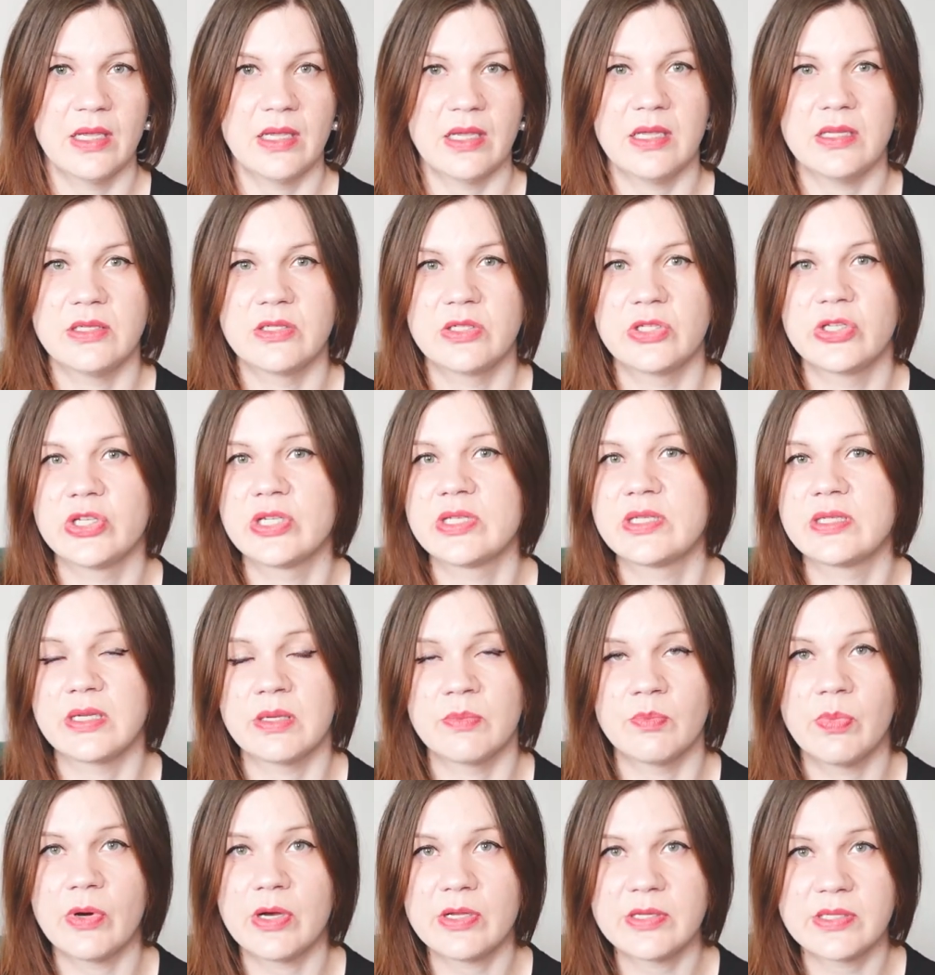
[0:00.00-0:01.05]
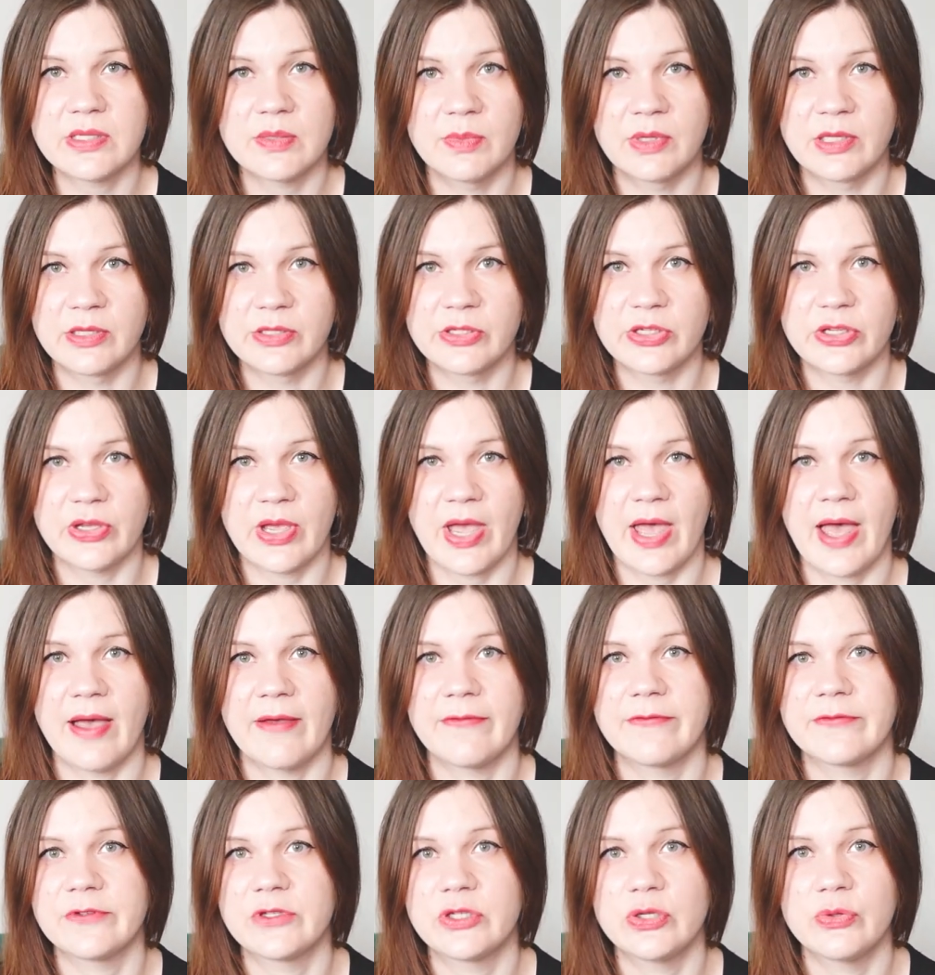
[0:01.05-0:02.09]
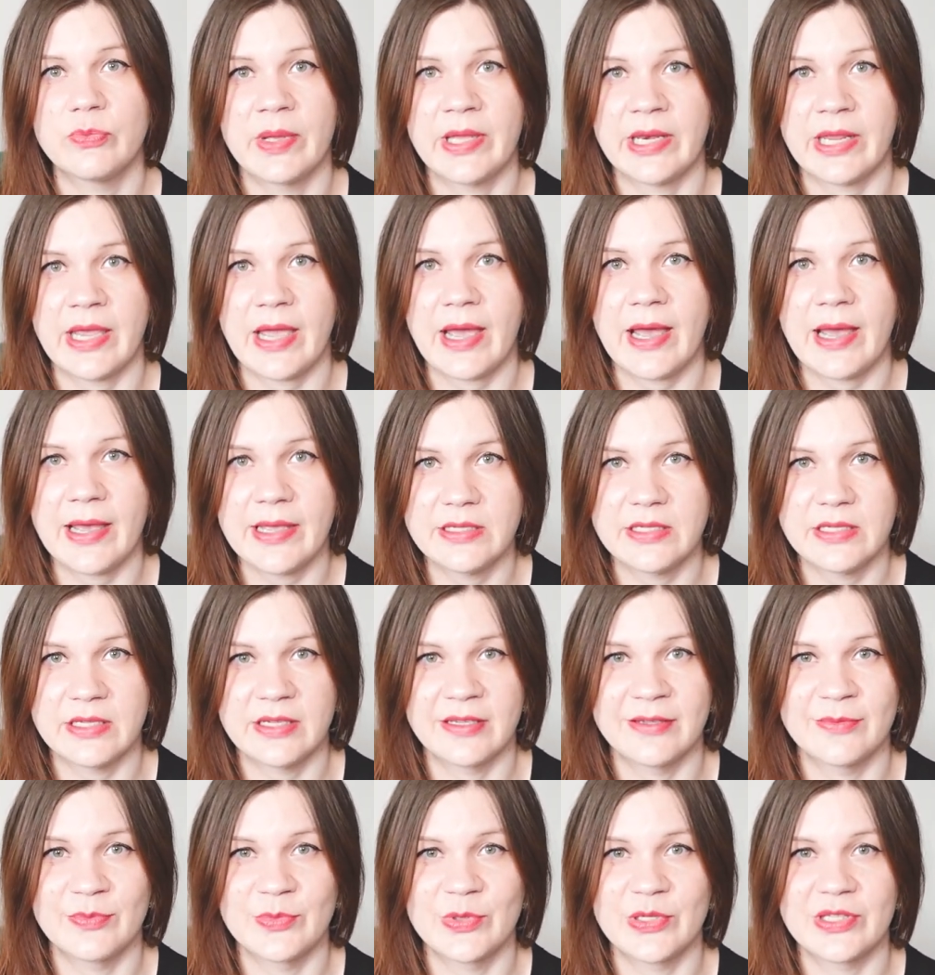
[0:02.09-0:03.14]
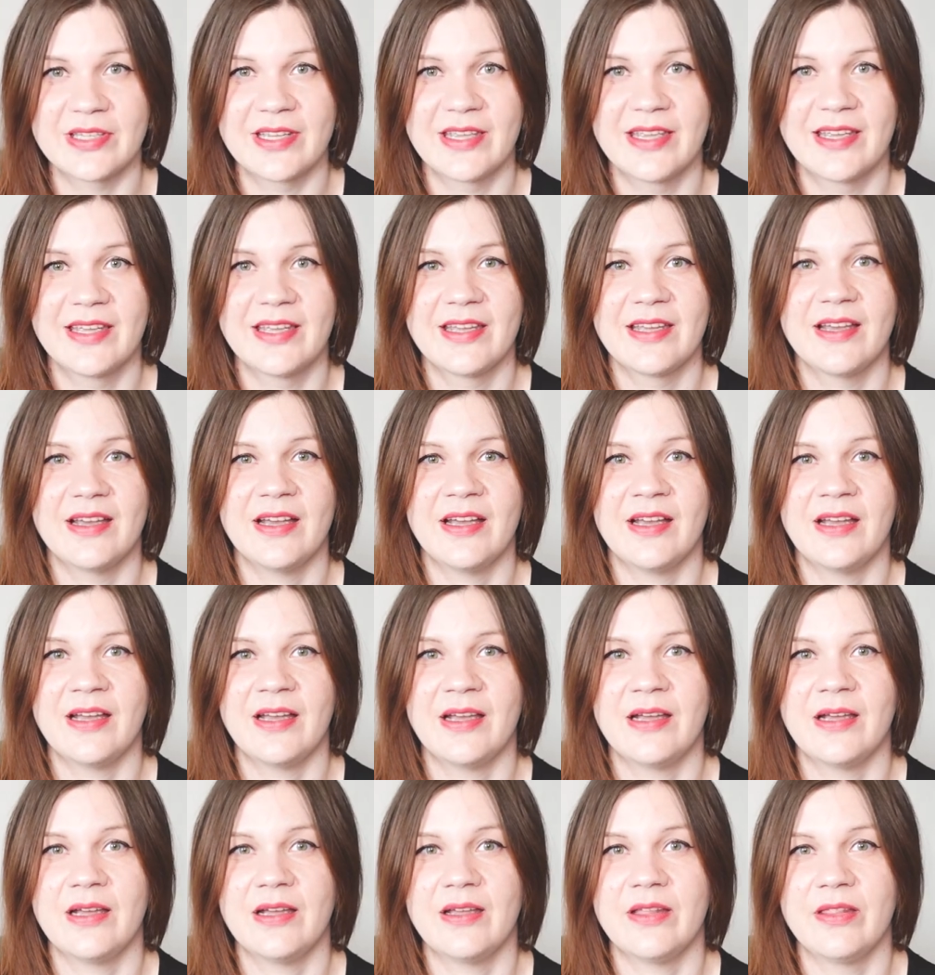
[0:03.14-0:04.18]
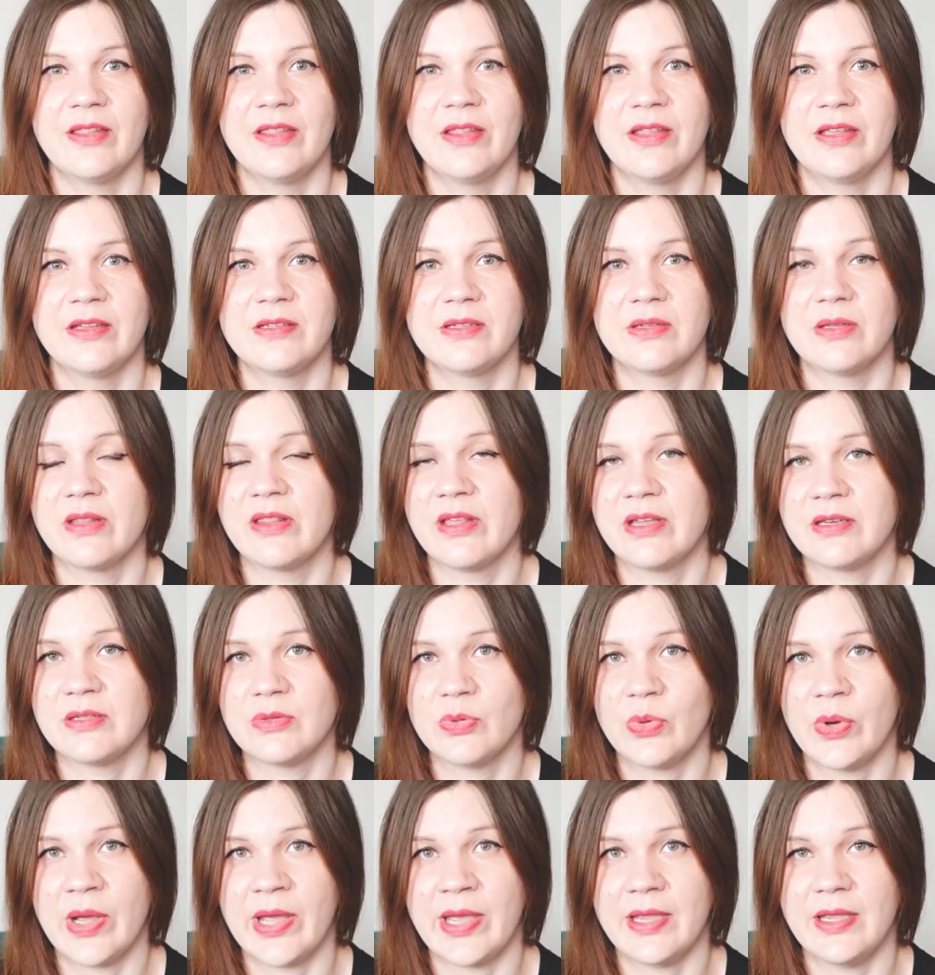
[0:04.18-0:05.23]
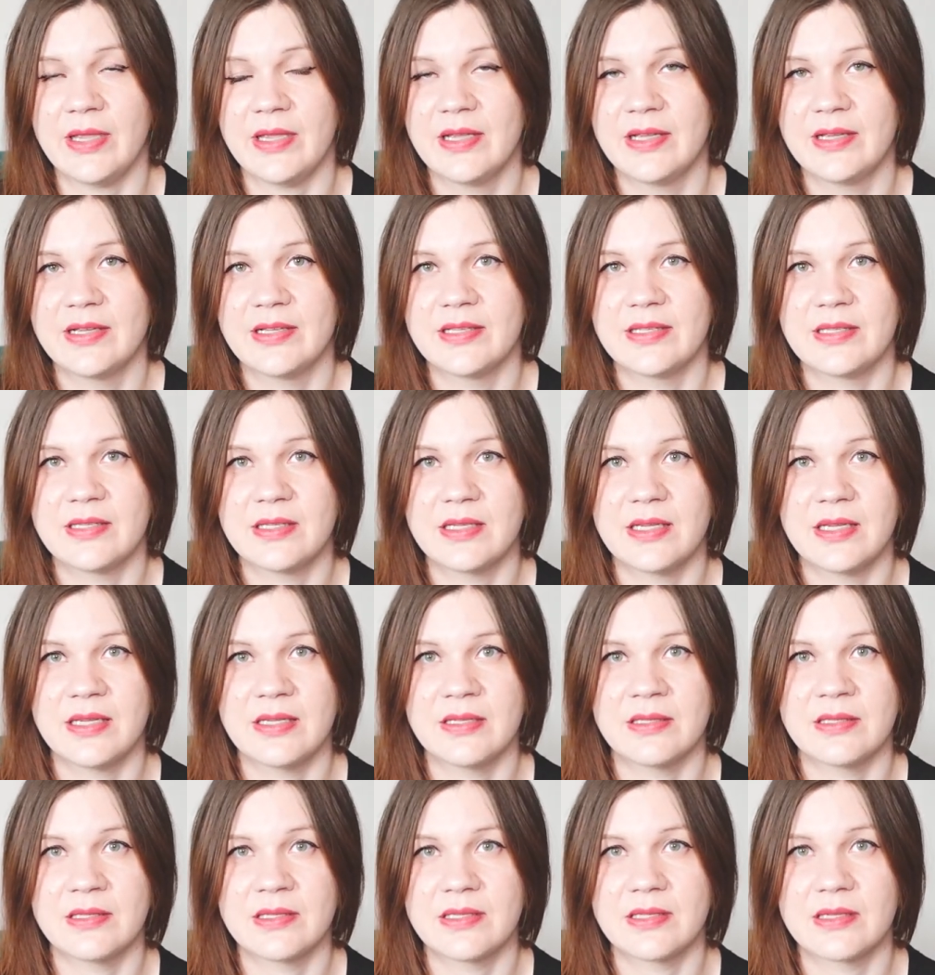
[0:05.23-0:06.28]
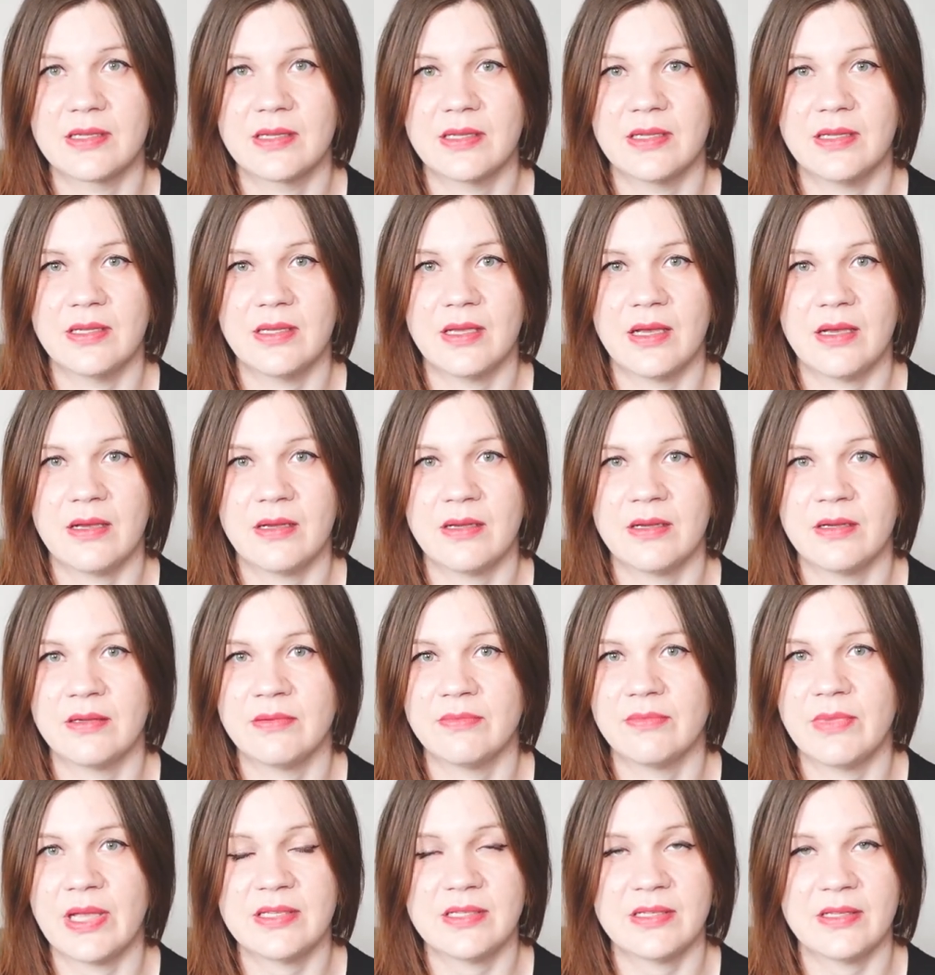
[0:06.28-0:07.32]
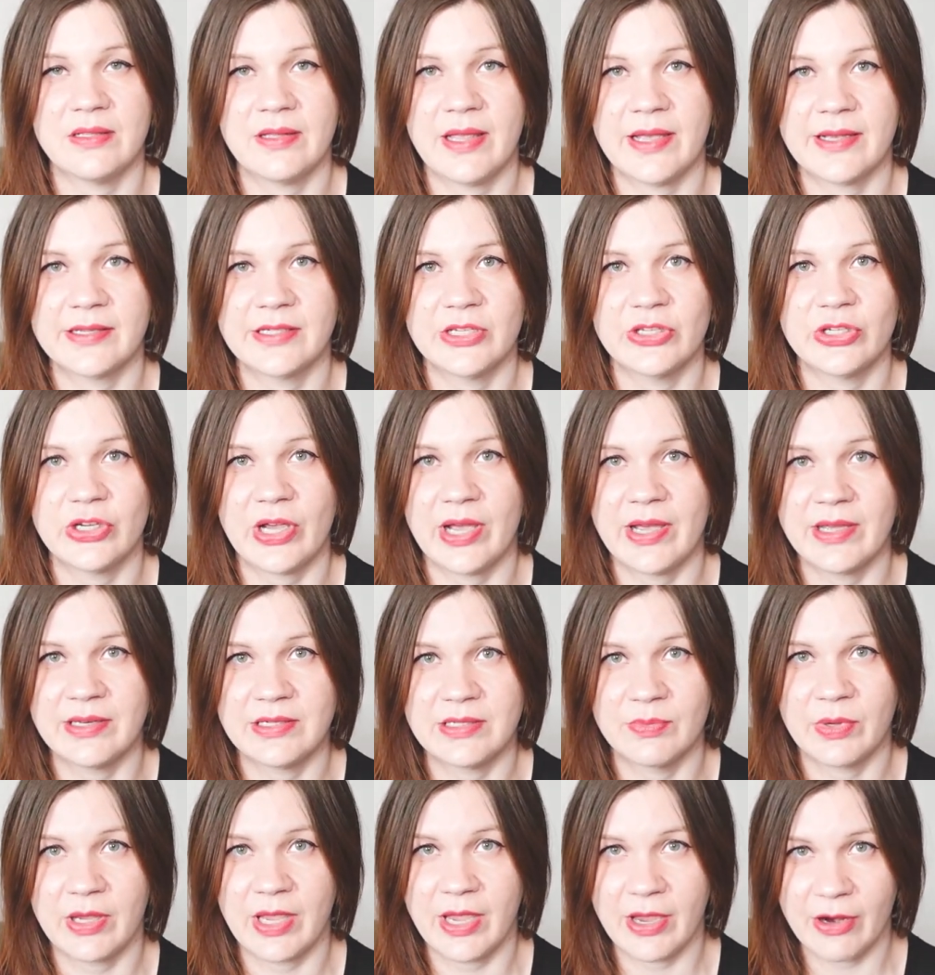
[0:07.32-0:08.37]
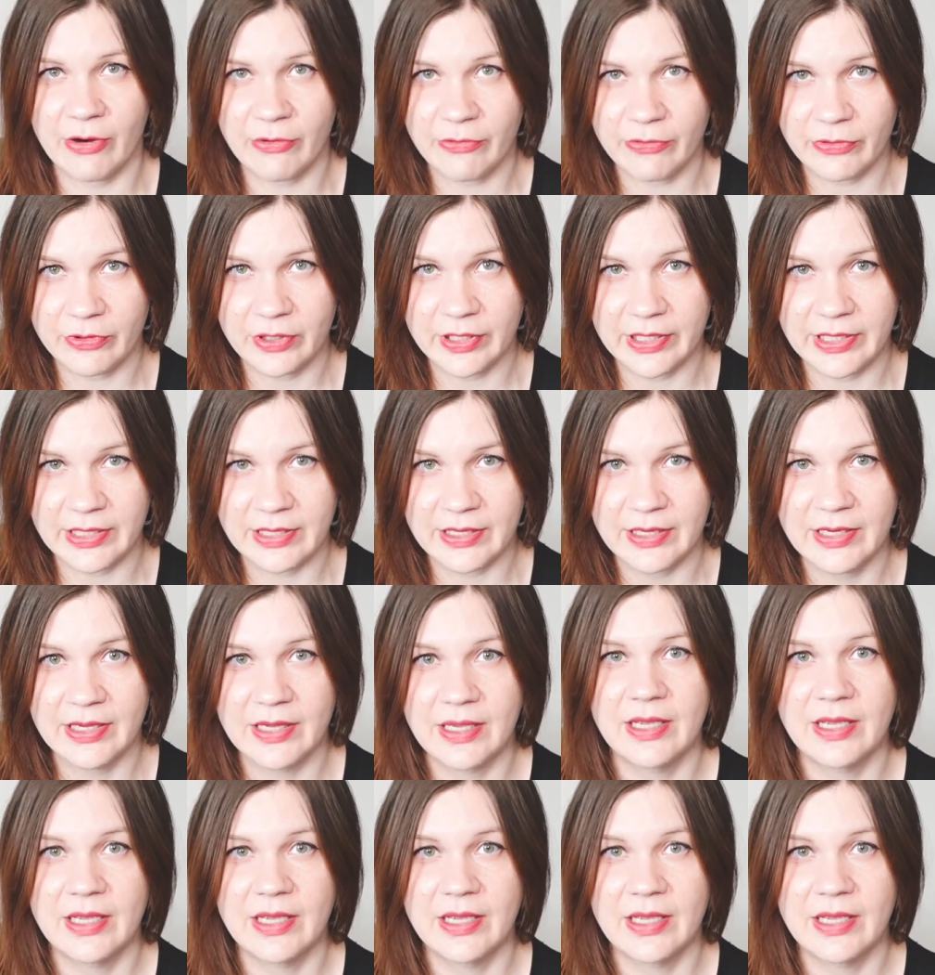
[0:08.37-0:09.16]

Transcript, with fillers: it's just impossible to have too many items uh, that that way since uh, I select each item carefully,